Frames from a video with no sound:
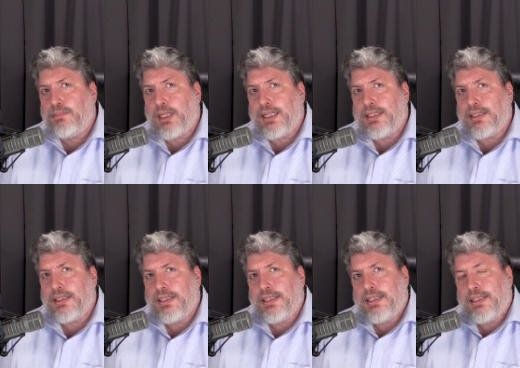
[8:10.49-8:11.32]
by
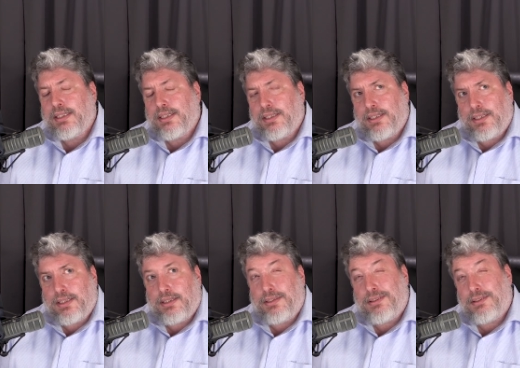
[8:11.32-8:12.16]

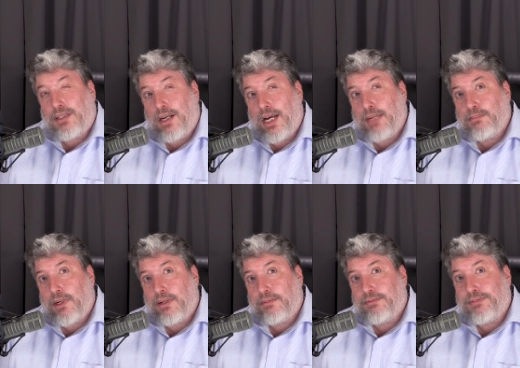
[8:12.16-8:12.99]
the time
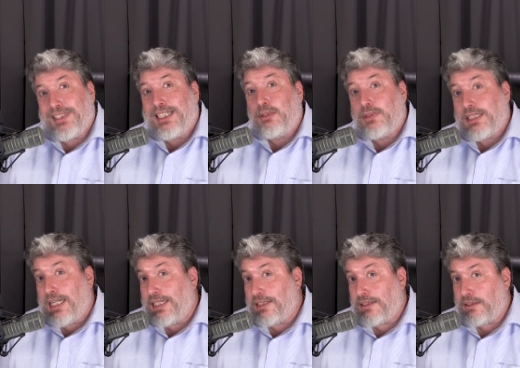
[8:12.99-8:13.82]
of
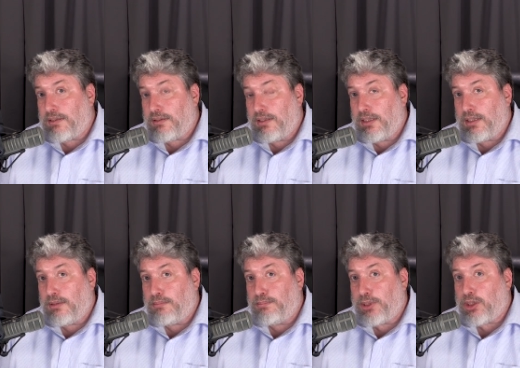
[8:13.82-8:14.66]
Irenaeus,
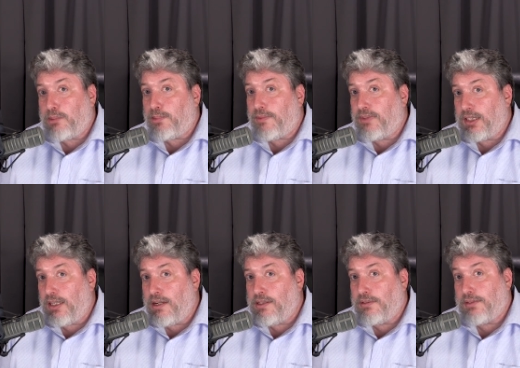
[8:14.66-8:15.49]
the Bishop of
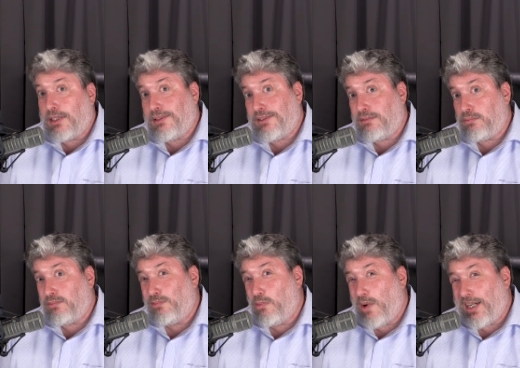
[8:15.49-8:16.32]
Lyon, that's
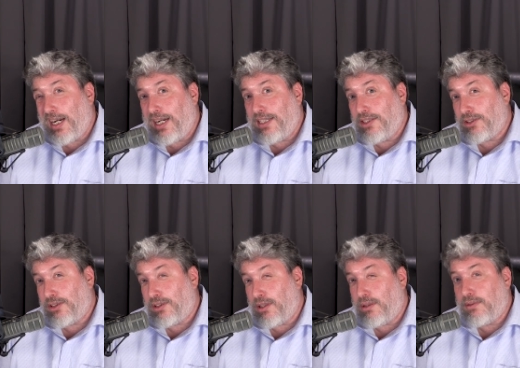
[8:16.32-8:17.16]
180 or
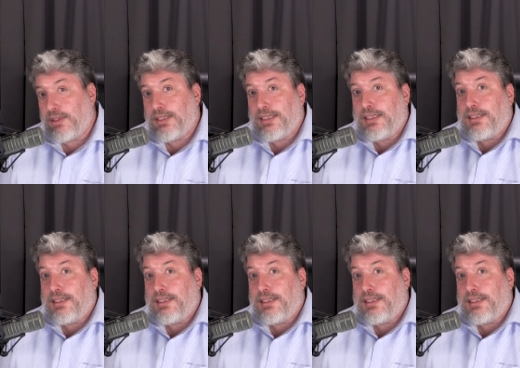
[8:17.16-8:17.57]
so,